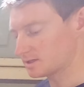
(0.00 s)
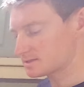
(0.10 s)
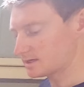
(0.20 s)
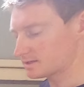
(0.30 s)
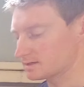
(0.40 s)
we're
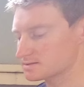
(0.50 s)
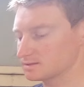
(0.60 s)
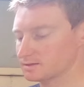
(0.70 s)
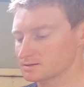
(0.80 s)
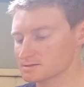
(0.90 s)
going to take our
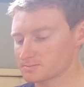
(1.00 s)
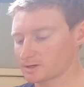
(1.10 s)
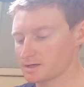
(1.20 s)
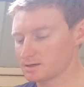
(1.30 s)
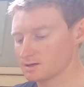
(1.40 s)
silicone
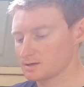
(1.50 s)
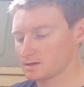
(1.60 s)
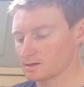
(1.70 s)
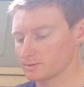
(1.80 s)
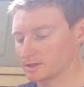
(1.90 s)
spray
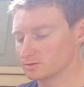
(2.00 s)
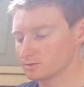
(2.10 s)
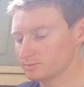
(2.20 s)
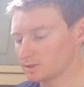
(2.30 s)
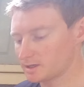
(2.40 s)
and we're going
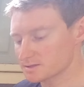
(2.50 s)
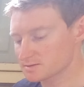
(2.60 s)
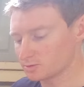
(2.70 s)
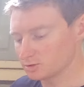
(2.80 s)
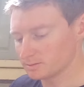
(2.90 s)
to apply a
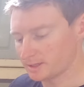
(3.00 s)
small